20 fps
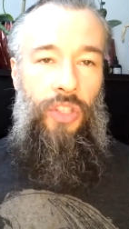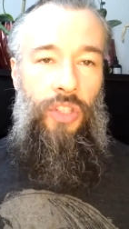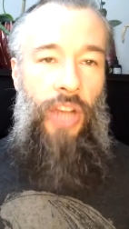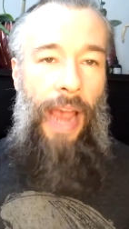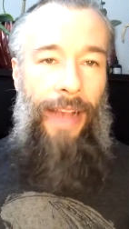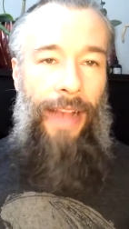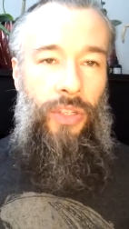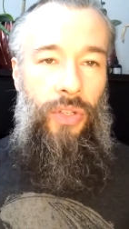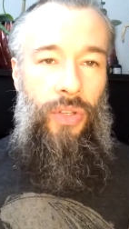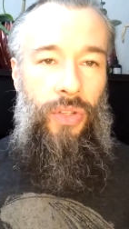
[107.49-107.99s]

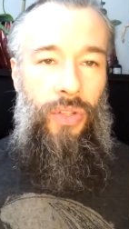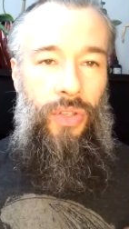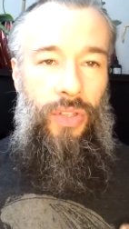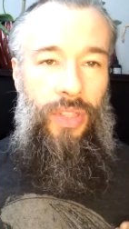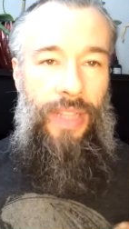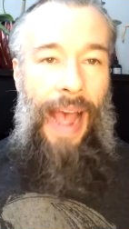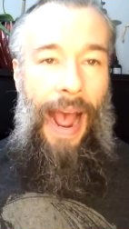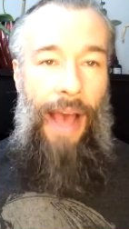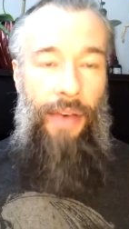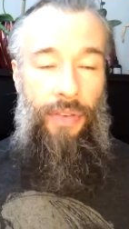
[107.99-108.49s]
Jackson's
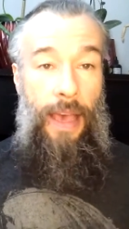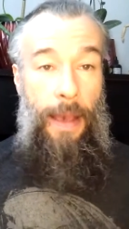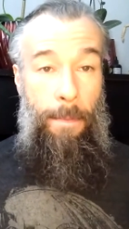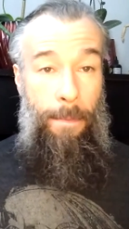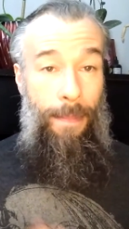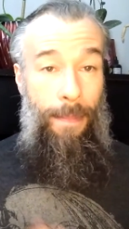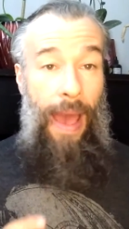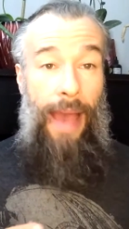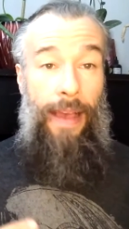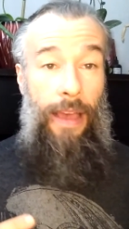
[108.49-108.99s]
death.
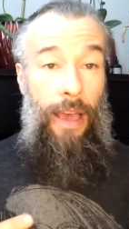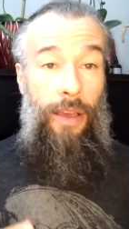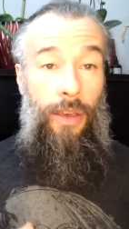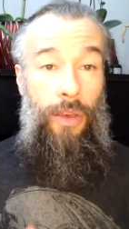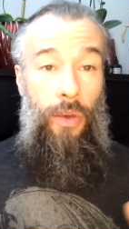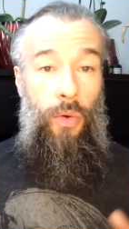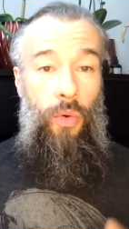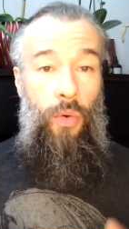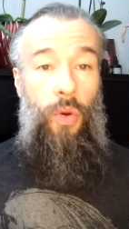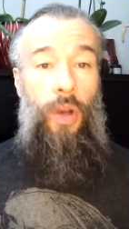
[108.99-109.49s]
Maggie
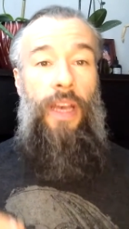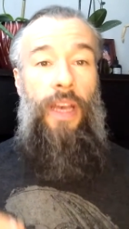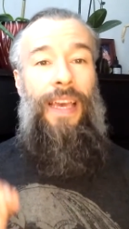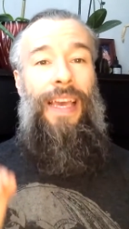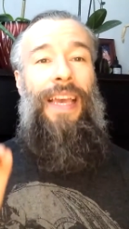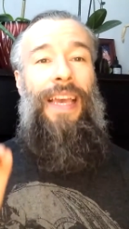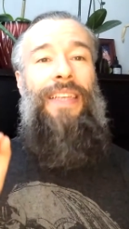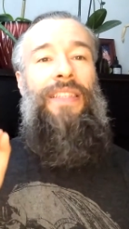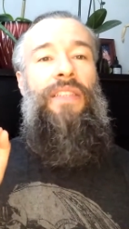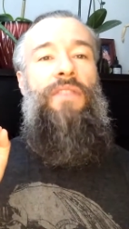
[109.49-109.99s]
Q
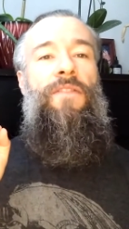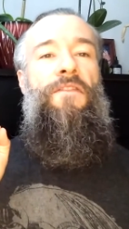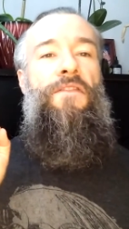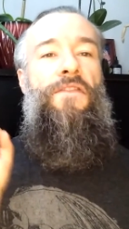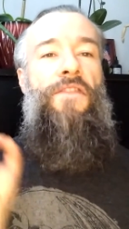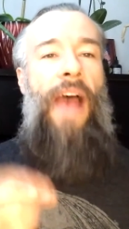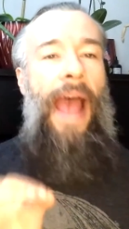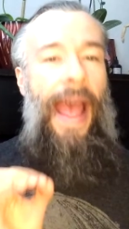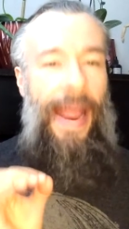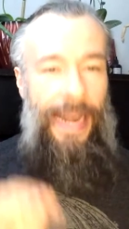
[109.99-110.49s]
is
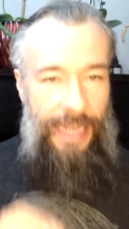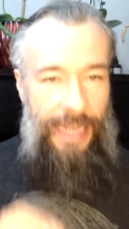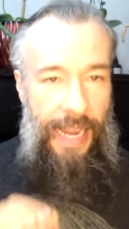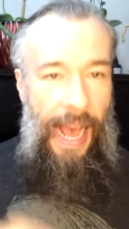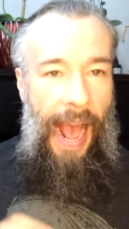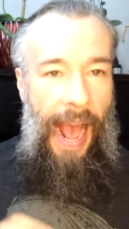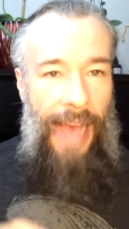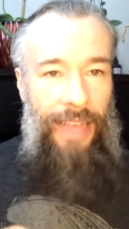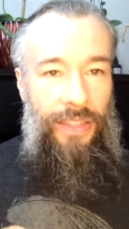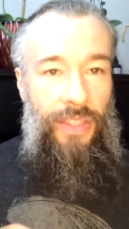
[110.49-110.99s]

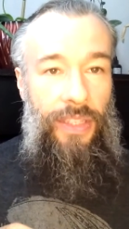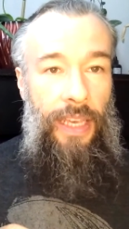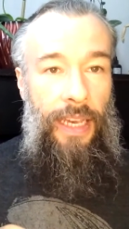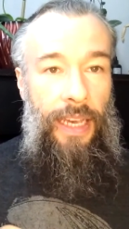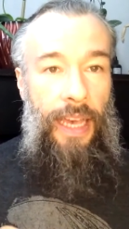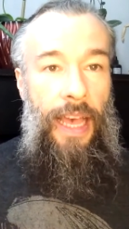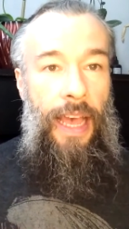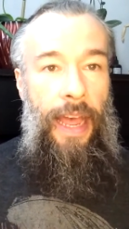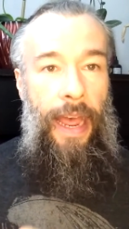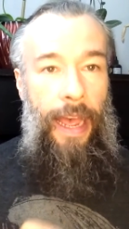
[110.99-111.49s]

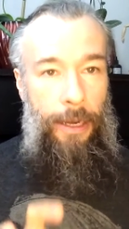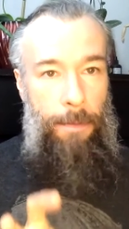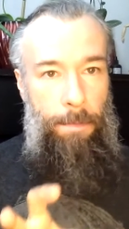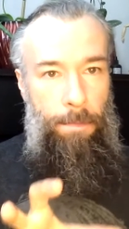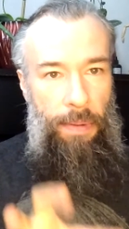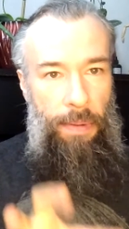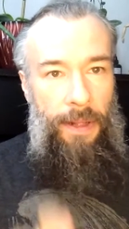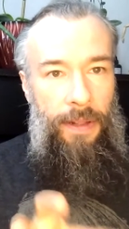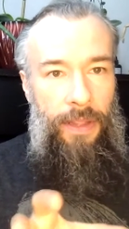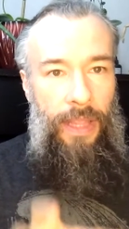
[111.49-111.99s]
fantastic
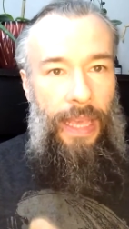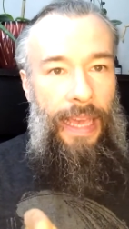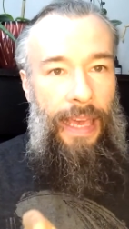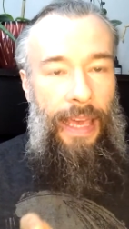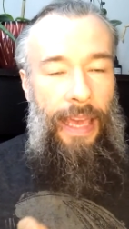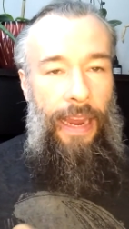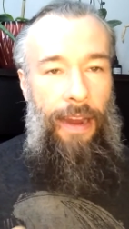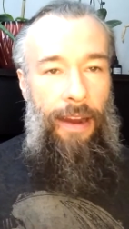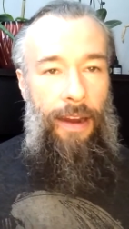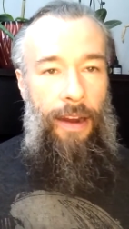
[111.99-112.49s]
at building
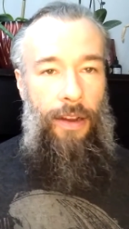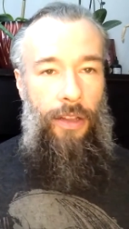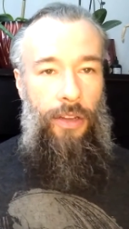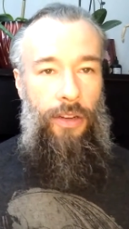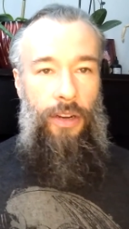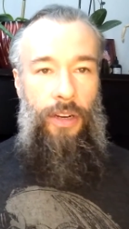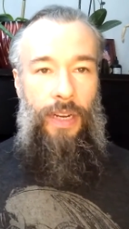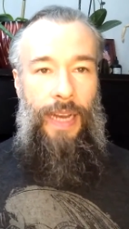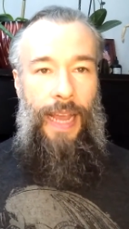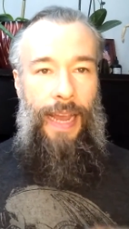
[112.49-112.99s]

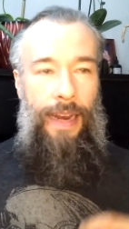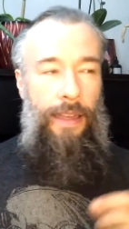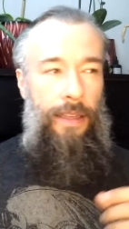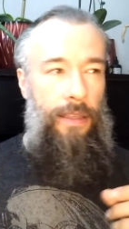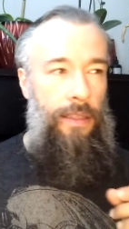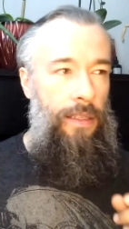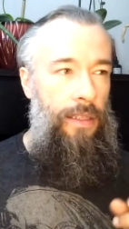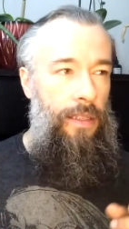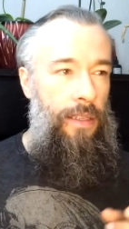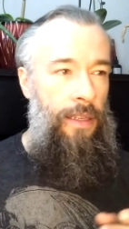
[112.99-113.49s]
character that
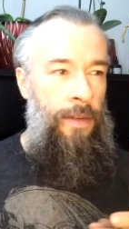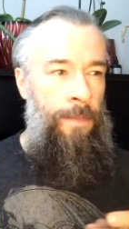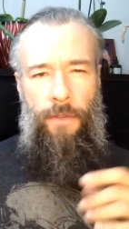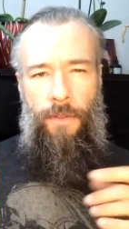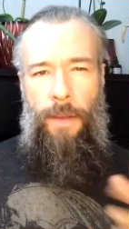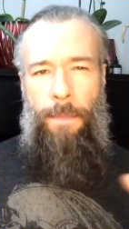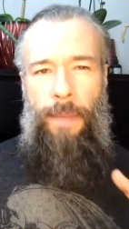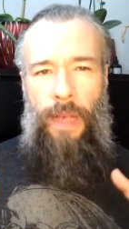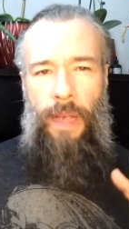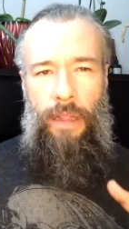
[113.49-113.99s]
is
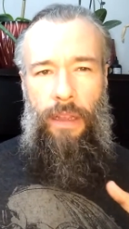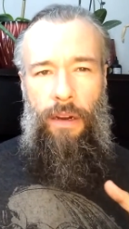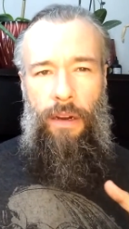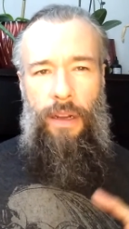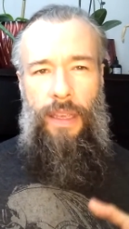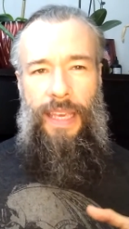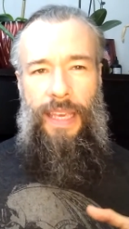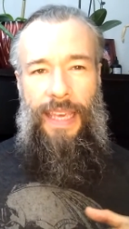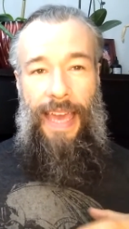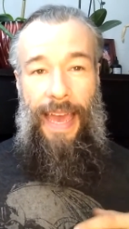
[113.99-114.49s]
familiar
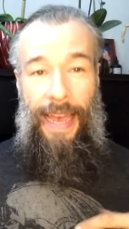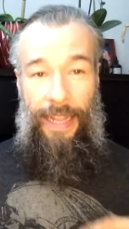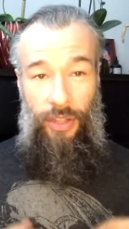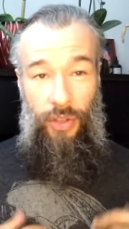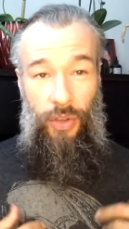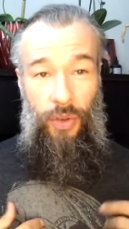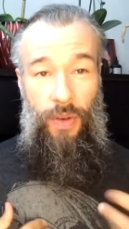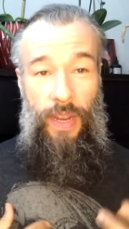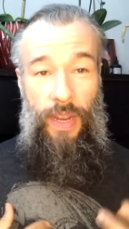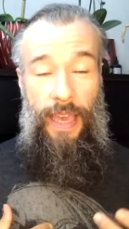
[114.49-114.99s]

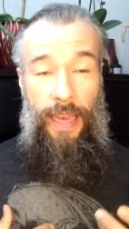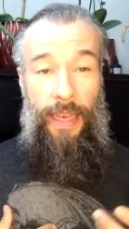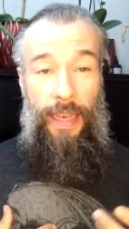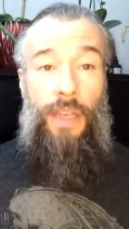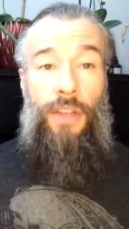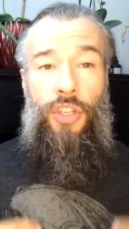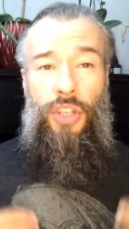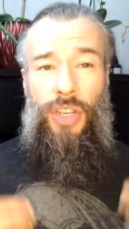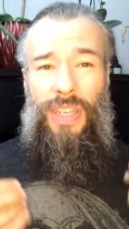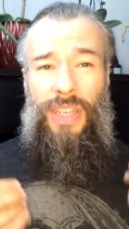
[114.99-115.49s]
yet unique.
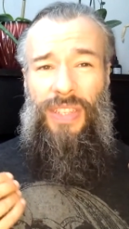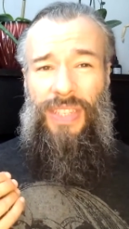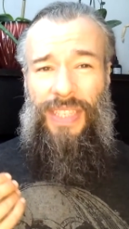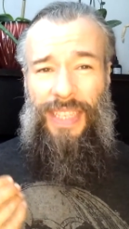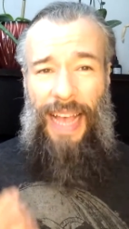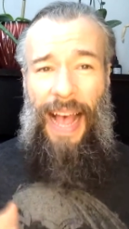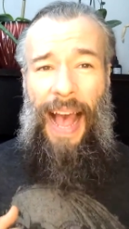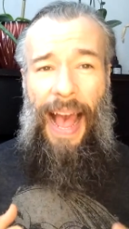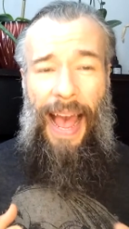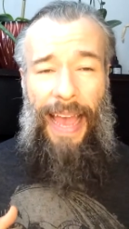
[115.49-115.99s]
She is
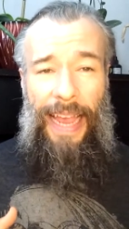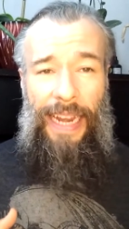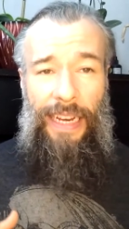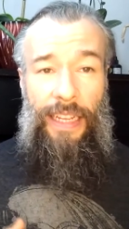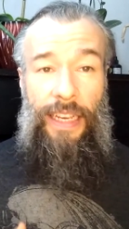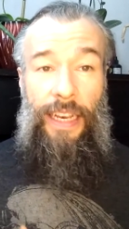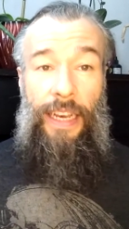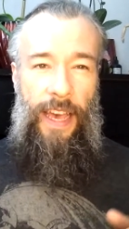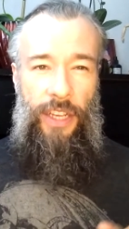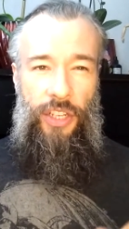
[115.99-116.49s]

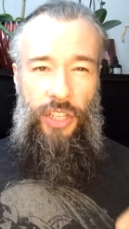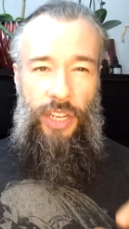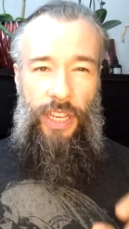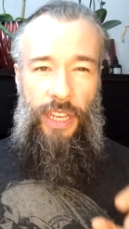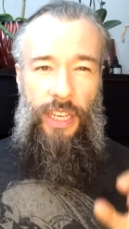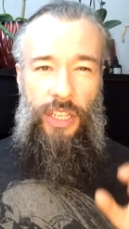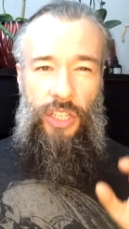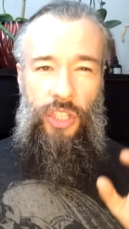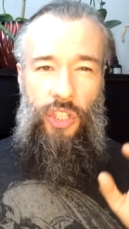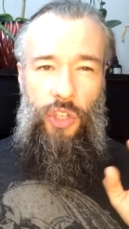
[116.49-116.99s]
kind,
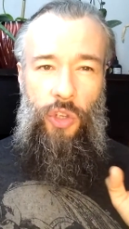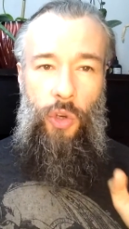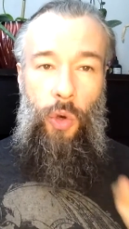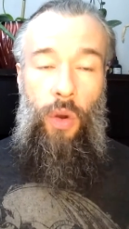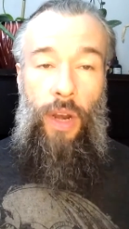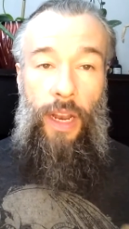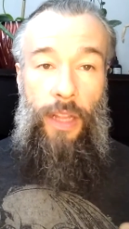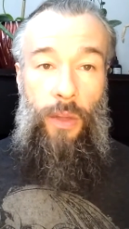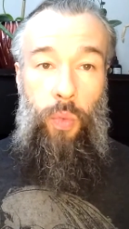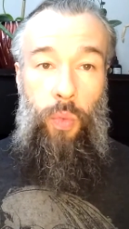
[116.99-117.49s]
she is
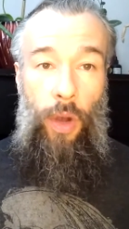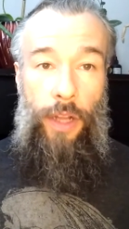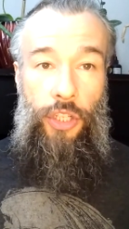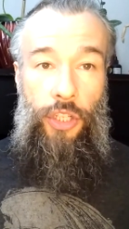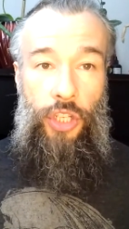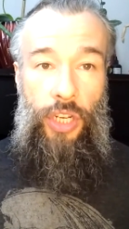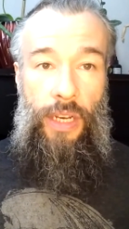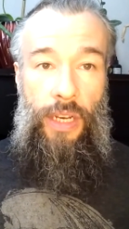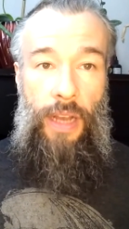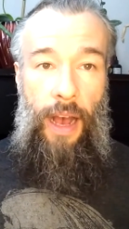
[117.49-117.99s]
good at what
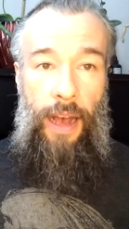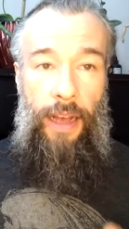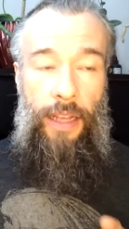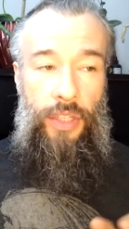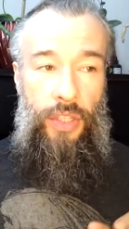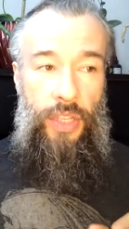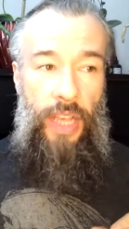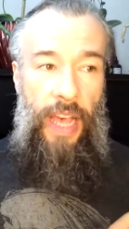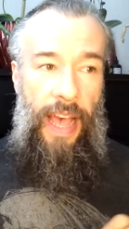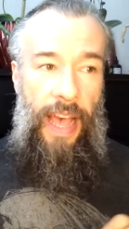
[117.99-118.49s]
she
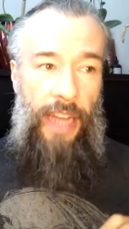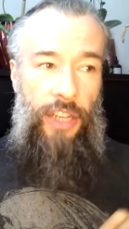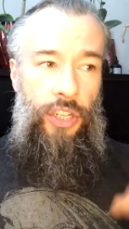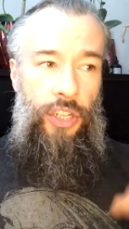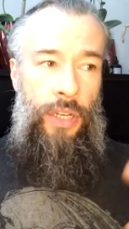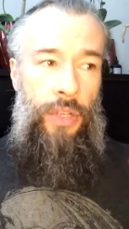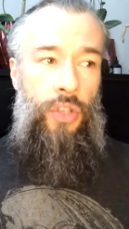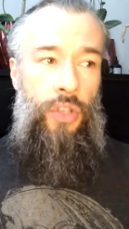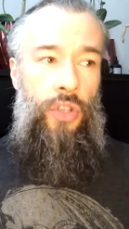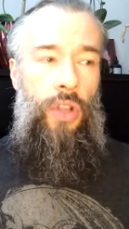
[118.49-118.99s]
does, and
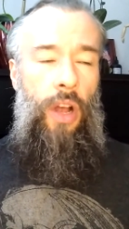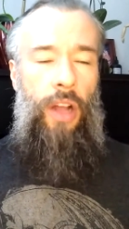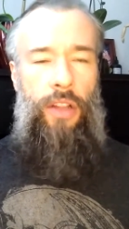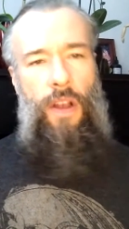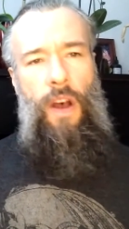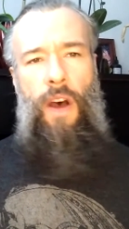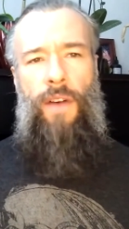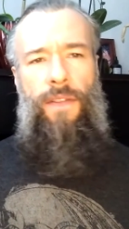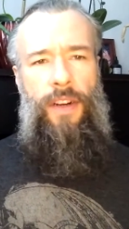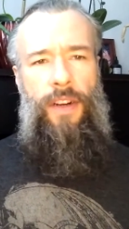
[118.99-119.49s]
she's not
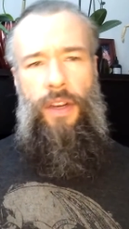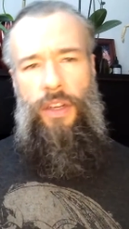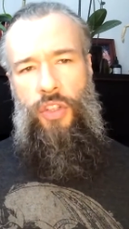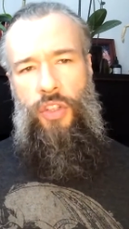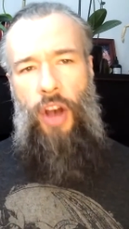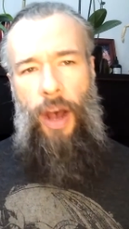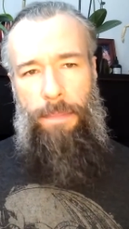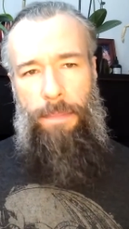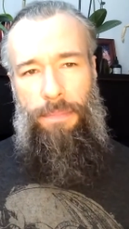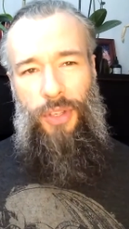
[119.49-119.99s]
over the
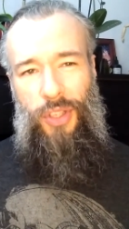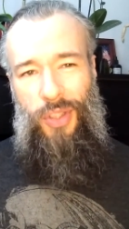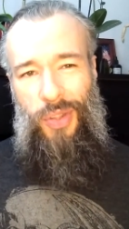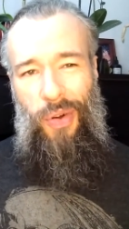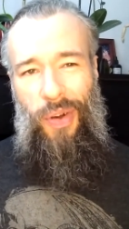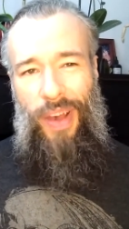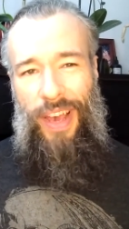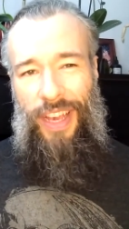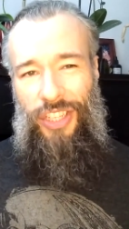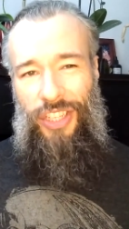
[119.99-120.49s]
top
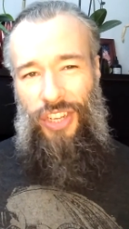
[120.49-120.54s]
stoic.